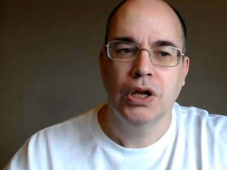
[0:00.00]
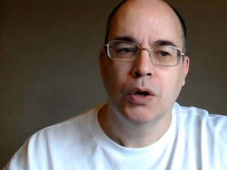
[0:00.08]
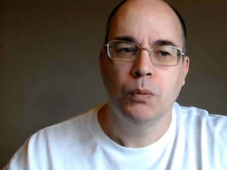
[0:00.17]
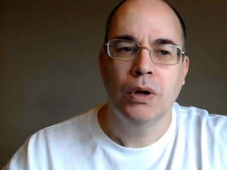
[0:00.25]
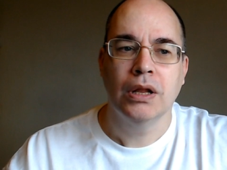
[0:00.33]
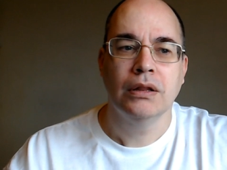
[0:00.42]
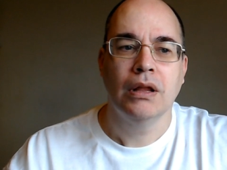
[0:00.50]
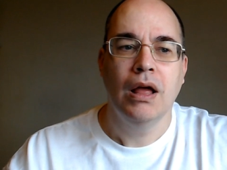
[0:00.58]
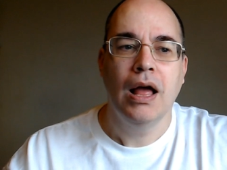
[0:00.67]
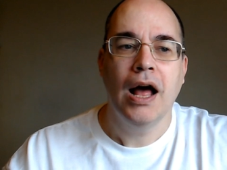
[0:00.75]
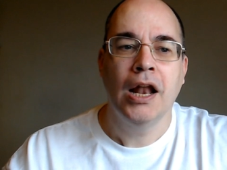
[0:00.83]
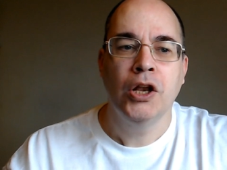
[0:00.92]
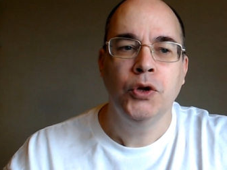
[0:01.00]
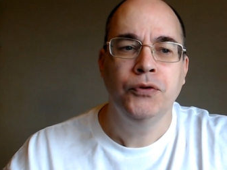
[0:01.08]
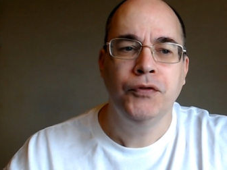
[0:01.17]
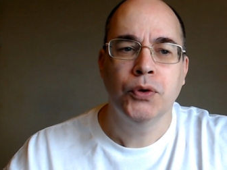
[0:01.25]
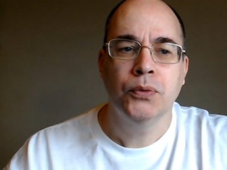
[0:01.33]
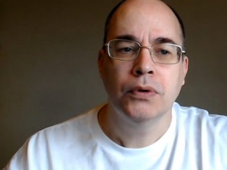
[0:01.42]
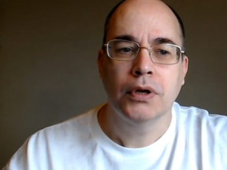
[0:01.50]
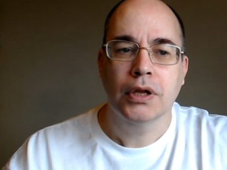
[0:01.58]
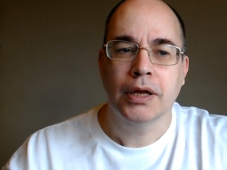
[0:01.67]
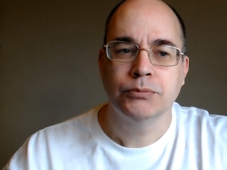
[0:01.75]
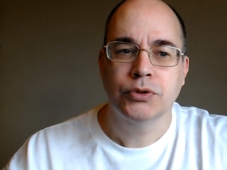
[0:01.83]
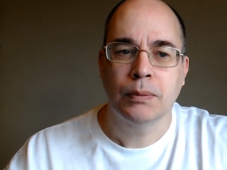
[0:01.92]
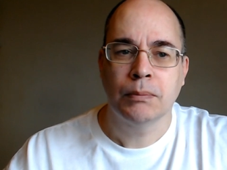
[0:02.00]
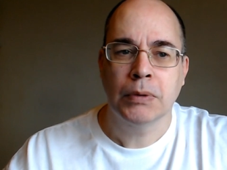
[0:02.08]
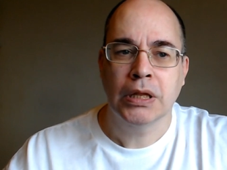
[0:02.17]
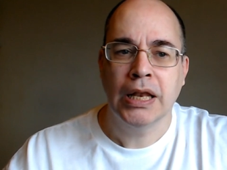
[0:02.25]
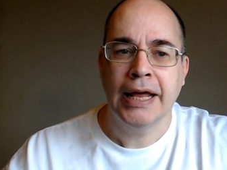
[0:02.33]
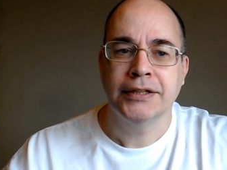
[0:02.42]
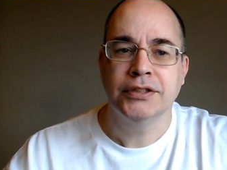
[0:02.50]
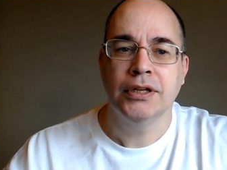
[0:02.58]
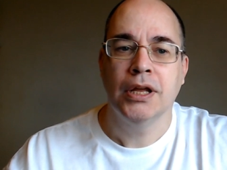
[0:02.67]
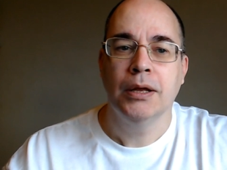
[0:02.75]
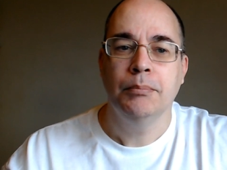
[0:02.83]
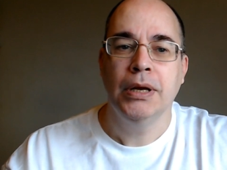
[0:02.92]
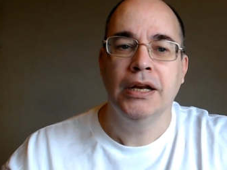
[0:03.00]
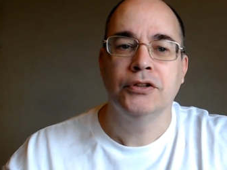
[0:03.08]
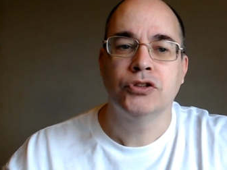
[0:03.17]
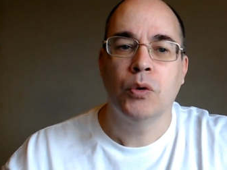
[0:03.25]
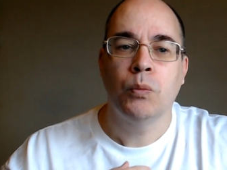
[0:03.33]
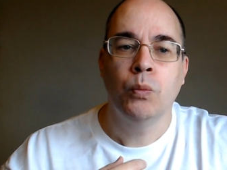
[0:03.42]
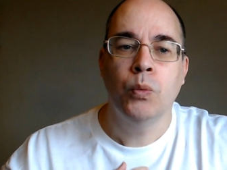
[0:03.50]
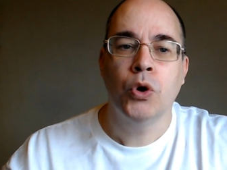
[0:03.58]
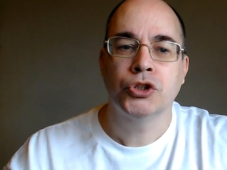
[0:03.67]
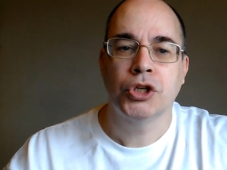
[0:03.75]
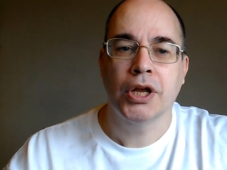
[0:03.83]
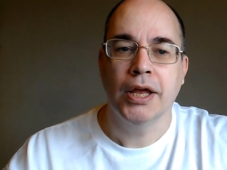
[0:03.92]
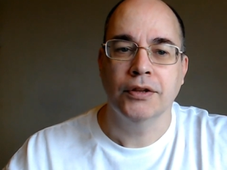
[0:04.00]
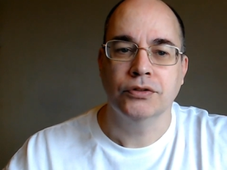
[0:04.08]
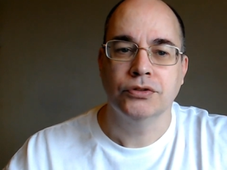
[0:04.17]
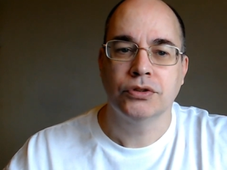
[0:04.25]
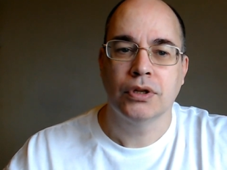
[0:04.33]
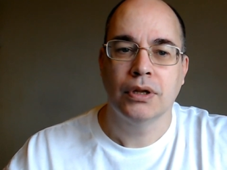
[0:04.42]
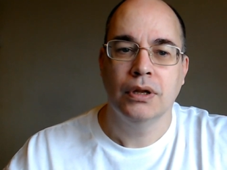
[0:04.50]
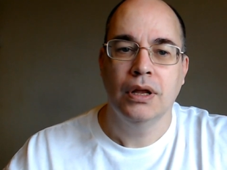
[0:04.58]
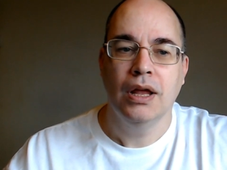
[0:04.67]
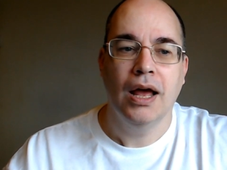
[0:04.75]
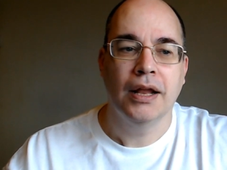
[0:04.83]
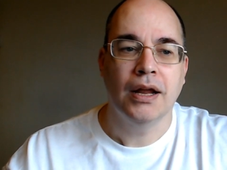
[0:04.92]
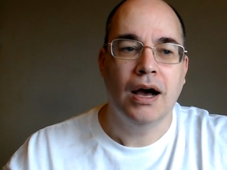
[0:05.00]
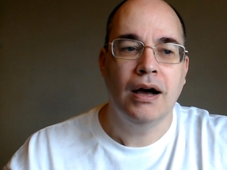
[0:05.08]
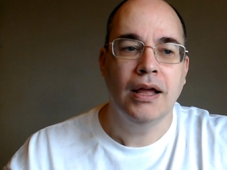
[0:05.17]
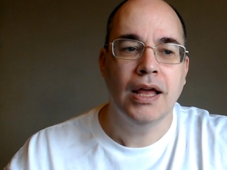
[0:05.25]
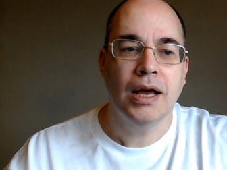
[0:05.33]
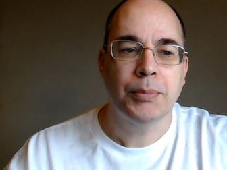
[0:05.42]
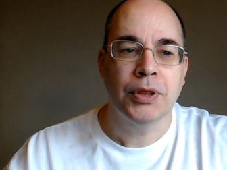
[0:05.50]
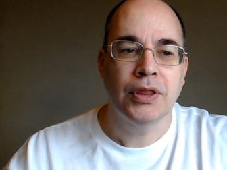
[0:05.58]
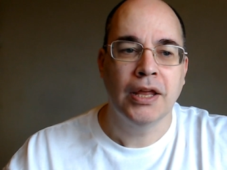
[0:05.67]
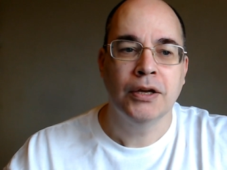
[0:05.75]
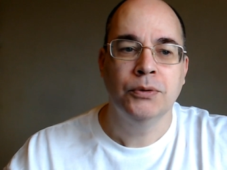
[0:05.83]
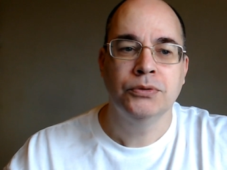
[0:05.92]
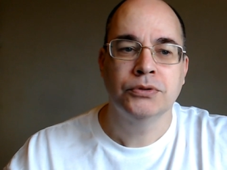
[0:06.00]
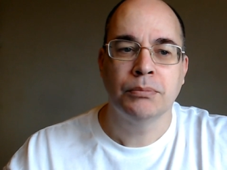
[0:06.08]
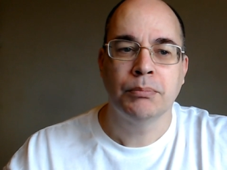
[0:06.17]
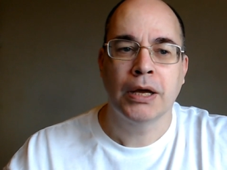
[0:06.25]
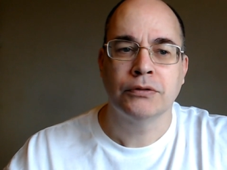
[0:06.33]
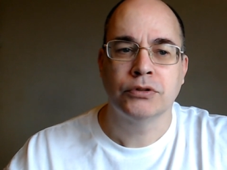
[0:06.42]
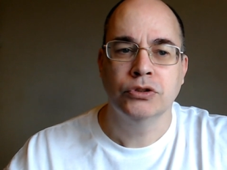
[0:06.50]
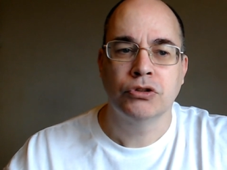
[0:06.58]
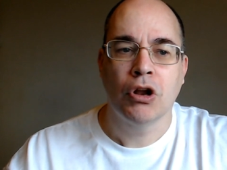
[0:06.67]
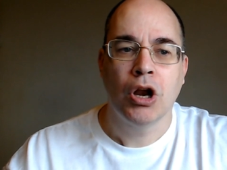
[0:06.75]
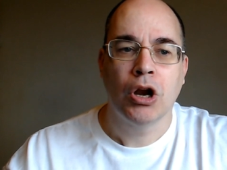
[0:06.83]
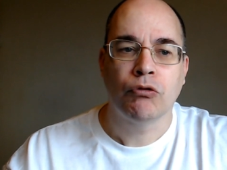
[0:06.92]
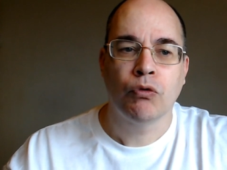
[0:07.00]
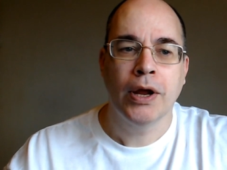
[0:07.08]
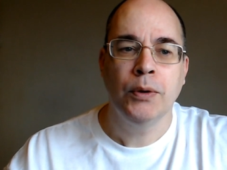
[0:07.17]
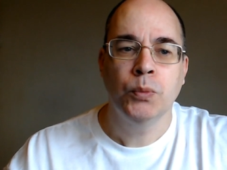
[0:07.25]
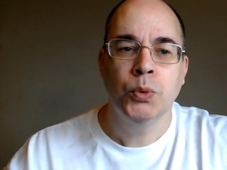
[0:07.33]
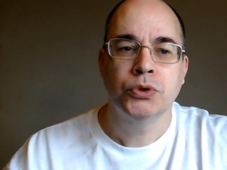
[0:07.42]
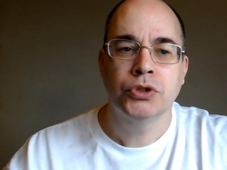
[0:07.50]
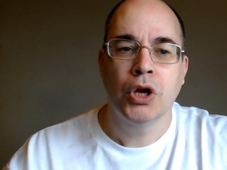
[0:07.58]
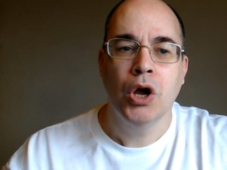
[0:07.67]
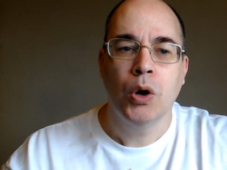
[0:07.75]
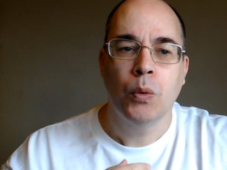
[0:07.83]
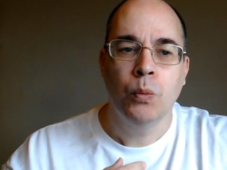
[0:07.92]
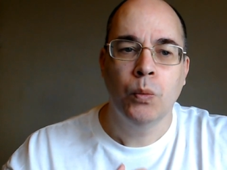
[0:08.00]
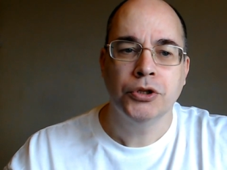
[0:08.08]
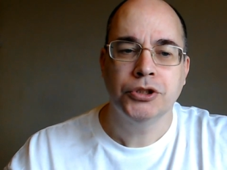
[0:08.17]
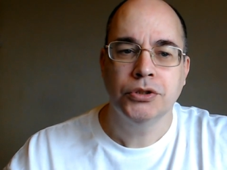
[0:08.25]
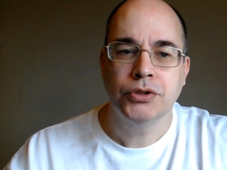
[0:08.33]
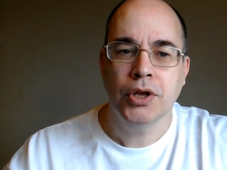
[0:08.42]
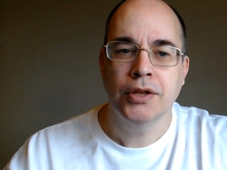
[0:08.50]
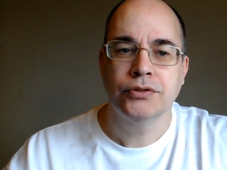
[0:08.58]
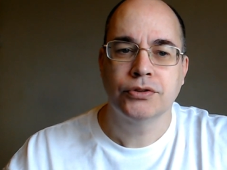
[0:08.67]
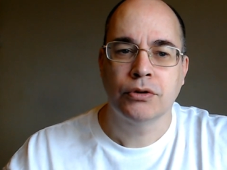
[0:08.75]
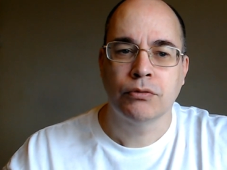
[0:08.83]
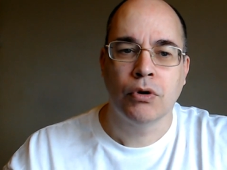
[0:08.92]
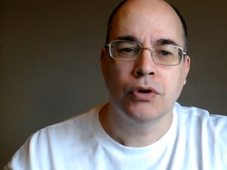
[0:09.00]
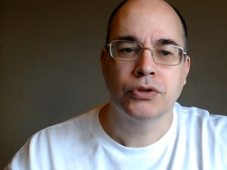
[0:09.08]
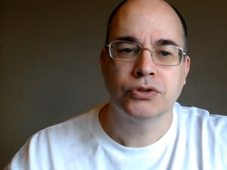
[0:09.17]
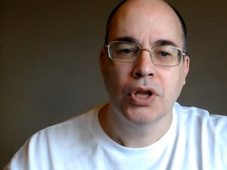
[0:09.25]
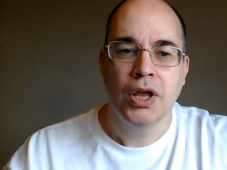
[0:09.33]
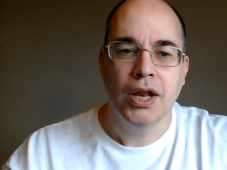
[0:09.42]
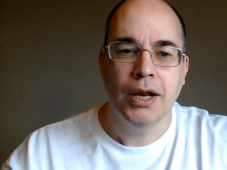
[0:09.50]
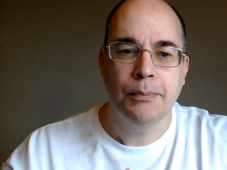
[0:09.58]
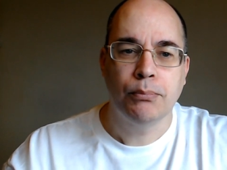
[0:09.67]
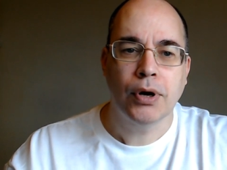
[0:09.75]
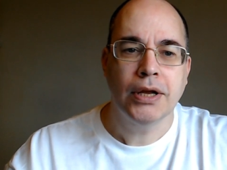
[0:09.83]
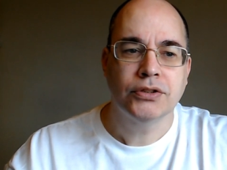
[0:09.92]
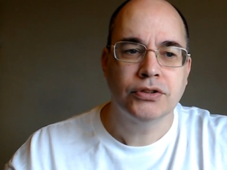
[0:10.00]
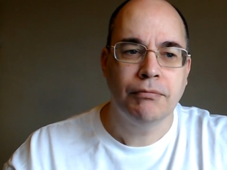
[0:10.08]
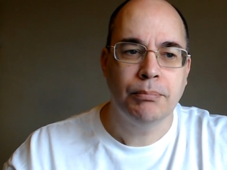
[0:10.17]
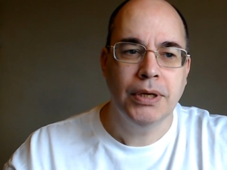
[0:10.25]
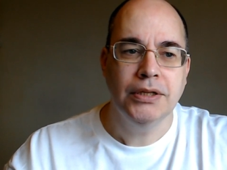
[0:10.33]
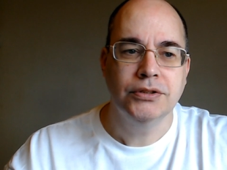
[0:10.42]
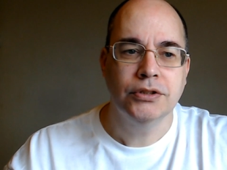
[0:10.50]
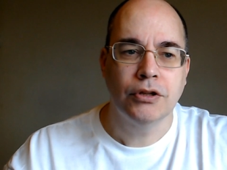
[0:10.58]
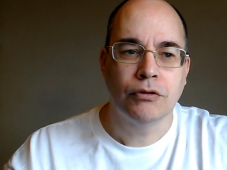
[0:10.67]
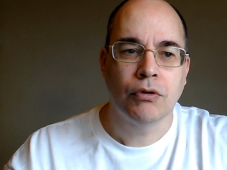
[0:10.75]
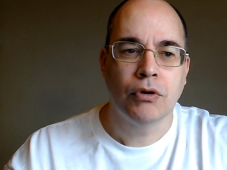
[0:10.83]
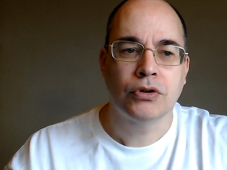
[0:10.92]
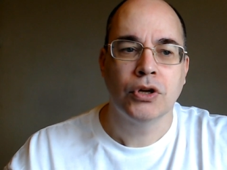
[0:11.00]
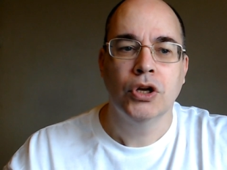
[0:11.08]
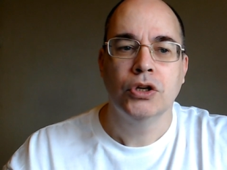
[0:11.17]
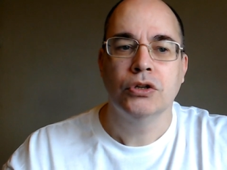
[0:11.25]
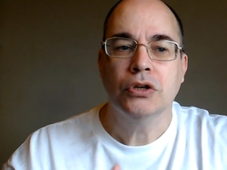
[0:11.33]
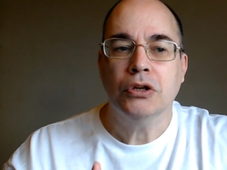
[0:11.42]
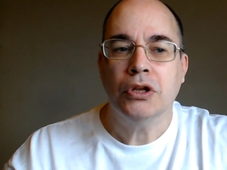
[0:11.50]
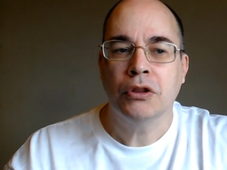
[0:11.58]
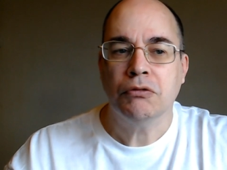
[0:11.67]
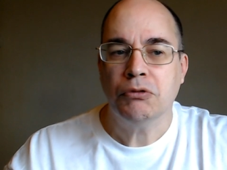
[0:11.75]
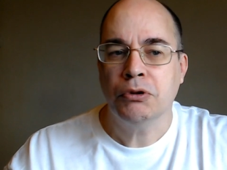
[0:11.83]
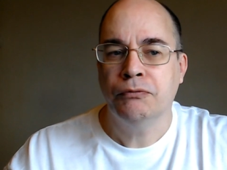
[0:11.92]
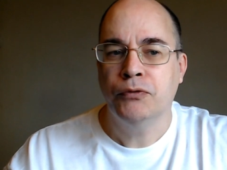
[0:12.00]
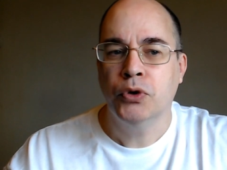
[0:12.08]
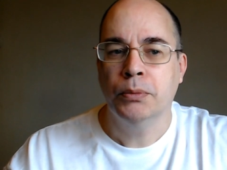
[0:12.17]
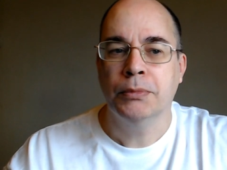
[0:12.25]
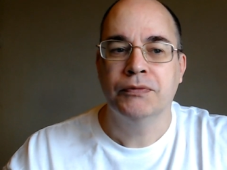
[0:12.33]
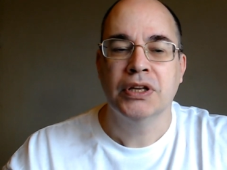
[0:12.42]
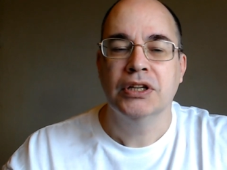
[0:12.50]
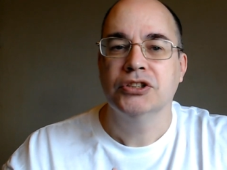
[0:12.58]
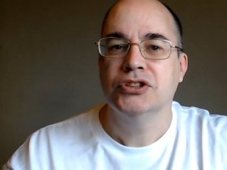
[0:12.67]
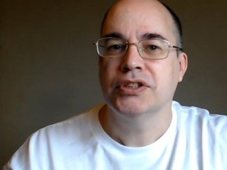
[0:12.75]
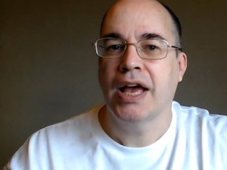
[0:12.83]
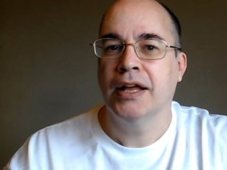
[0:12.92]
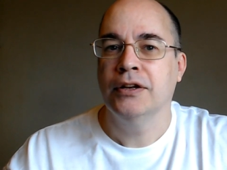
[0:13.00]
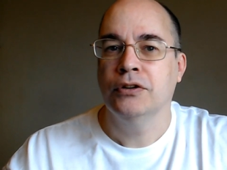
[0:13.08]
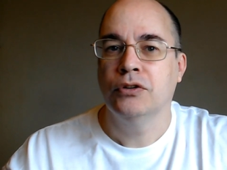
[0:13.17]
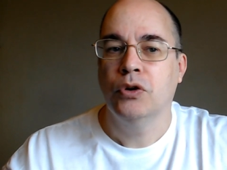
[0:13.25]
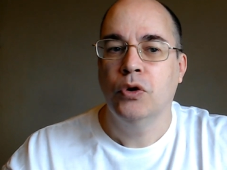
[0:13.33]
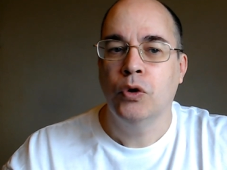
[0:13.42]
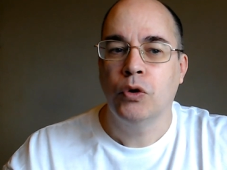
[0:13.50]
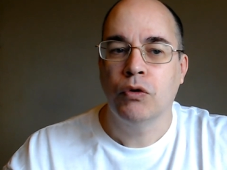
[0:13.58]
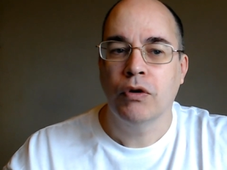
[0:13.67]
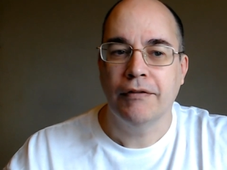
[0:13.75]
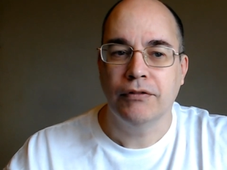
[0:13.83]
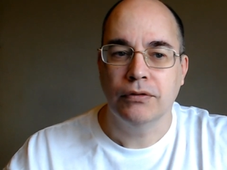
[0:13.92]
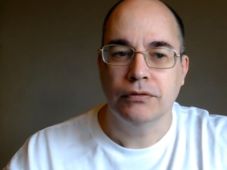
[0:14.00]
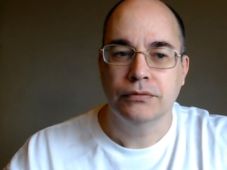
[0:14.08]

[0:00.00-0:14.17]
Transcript: Well, alluvial comes from the Latin meaning to wash against. And high up in the hills and mountains, rainwater washes against the rocks it breaks off pieces of the rock in the form of sand or gravel.